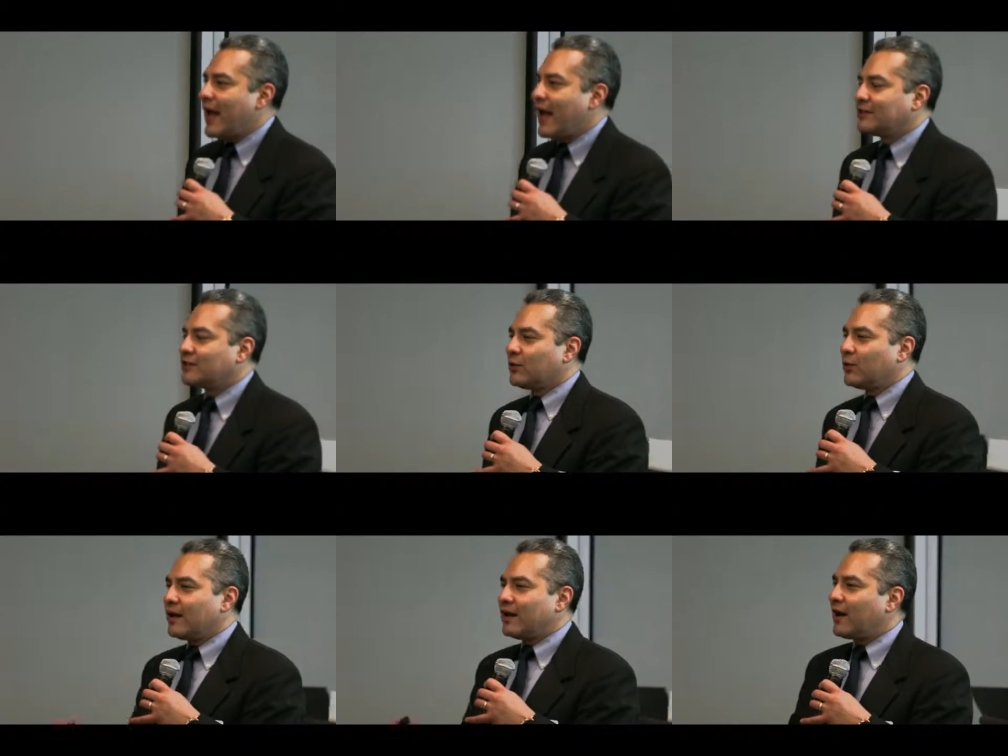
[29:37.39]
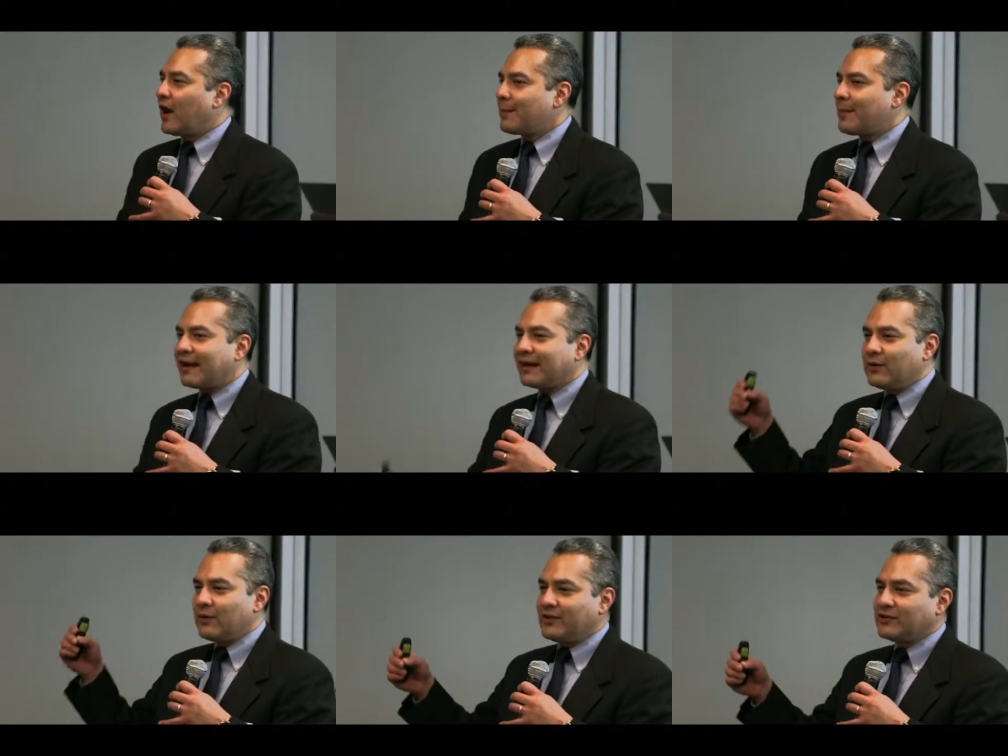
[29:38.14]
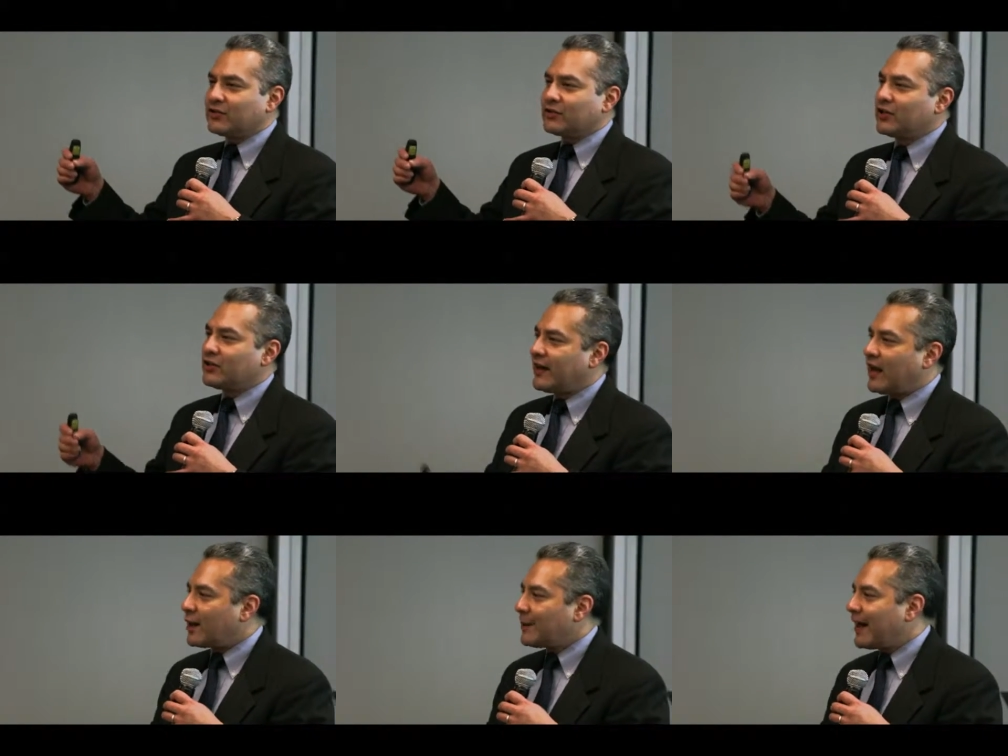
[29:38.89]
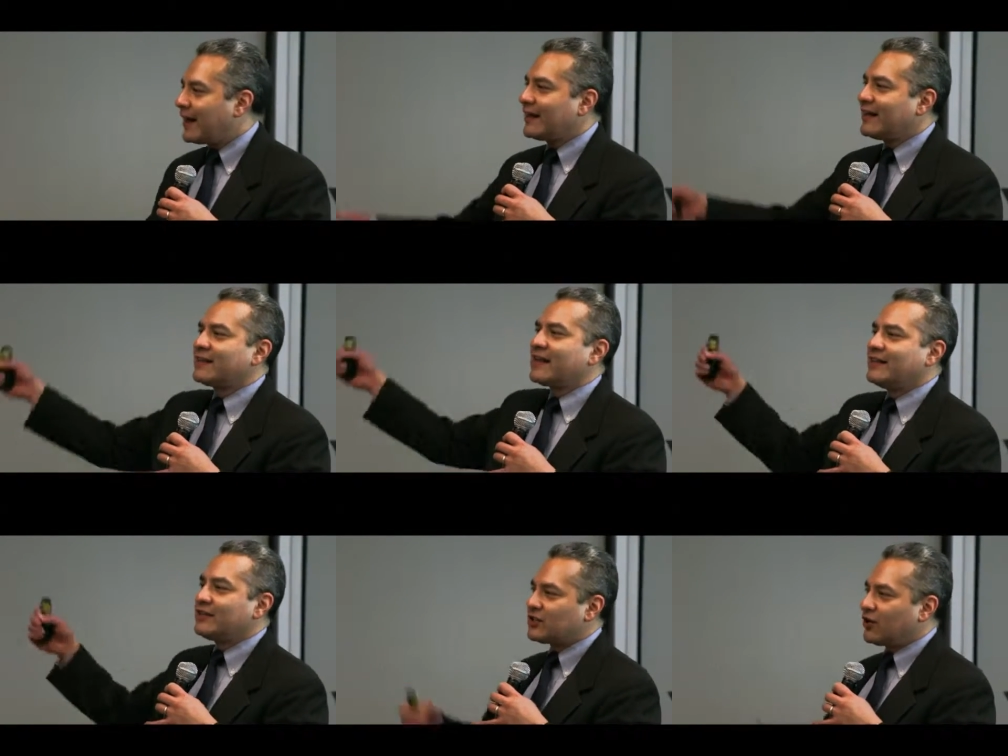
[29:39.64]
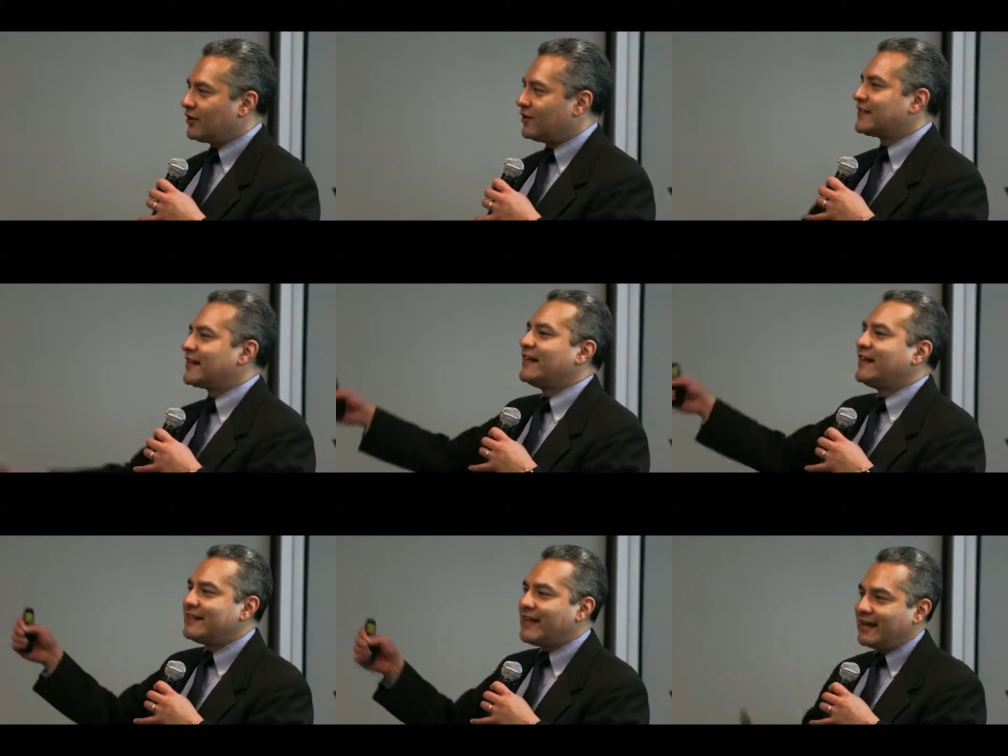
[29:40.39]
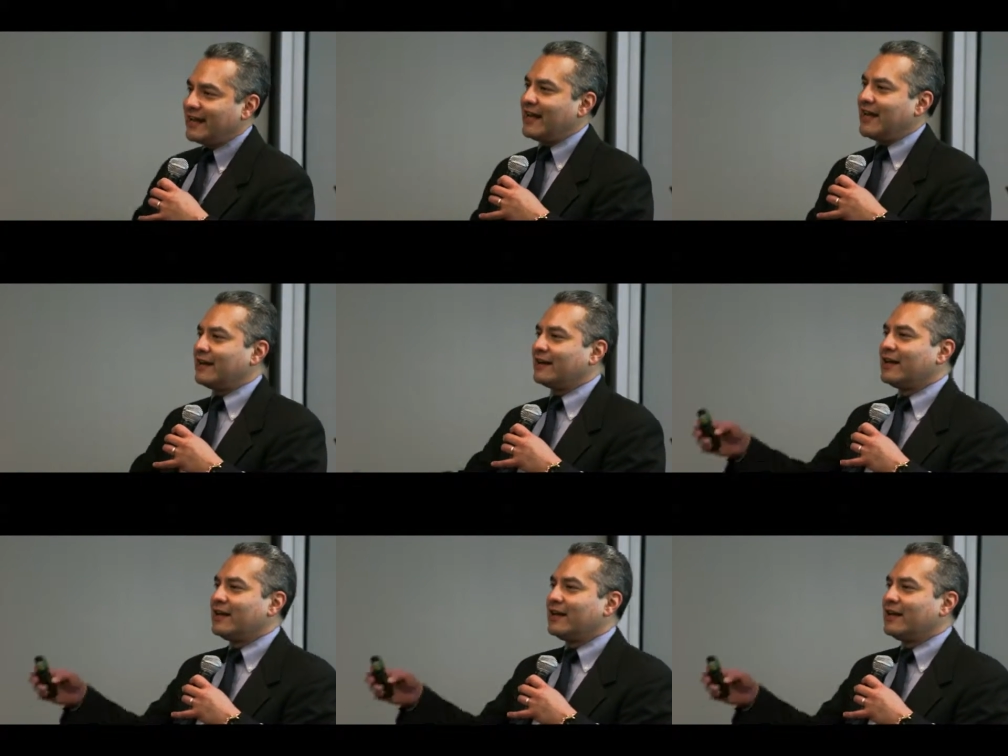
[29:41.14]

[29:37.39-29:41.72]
And so what it automatically registers, and automatically can start sending data in.